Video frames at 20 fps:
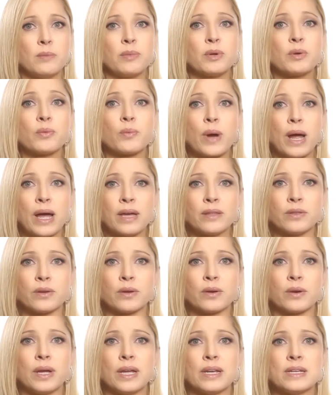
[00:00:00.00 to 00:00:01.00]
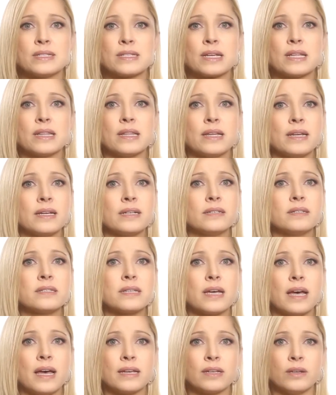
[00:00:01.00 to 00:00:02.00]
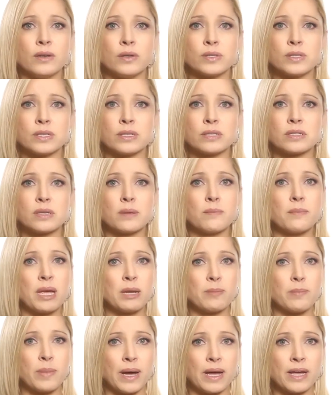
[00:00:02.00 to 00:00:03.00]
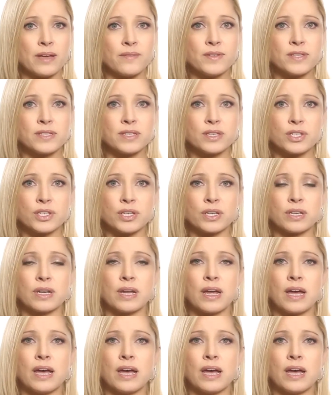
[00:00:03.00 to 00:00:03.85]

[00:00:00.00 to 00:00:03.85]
but rather it is a clinical diagnosis made by a physician